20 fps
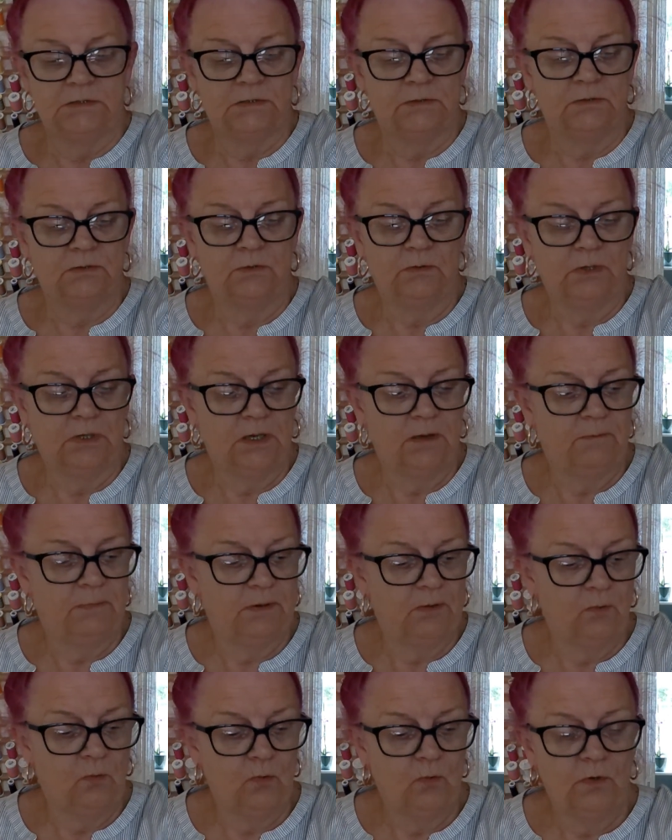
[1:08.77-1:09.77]
to keep
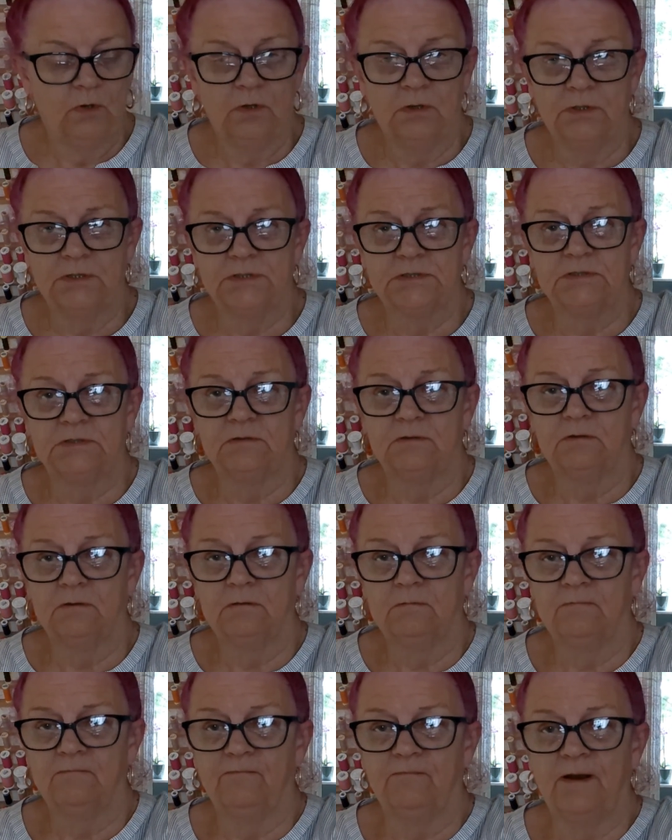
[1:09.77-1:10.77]
it all nice and
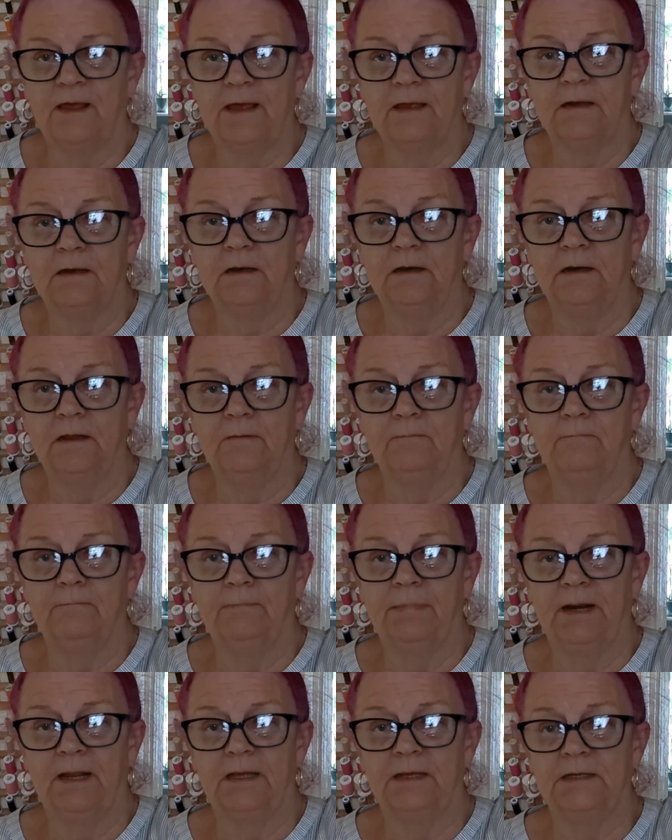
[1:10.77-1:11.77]
flat and in
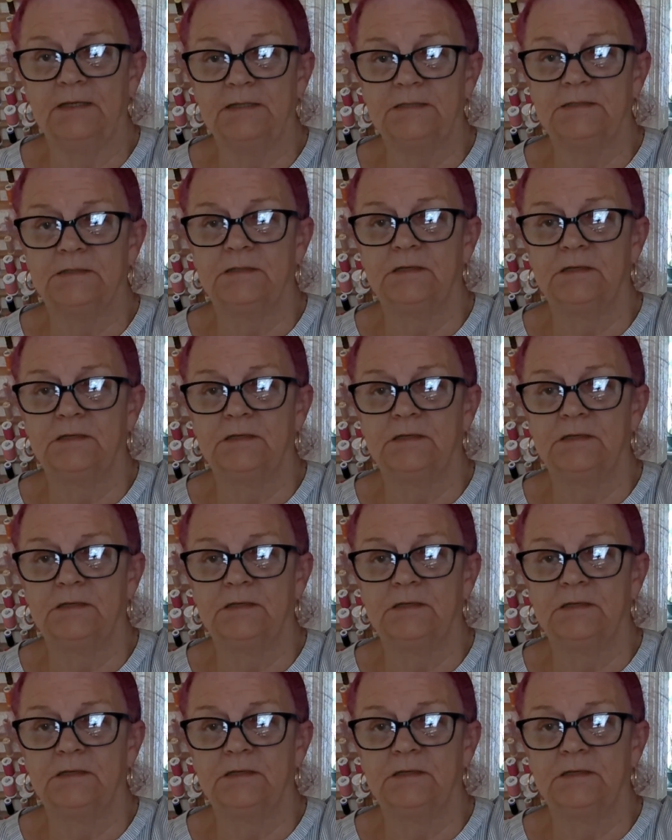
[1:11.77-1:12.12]
place.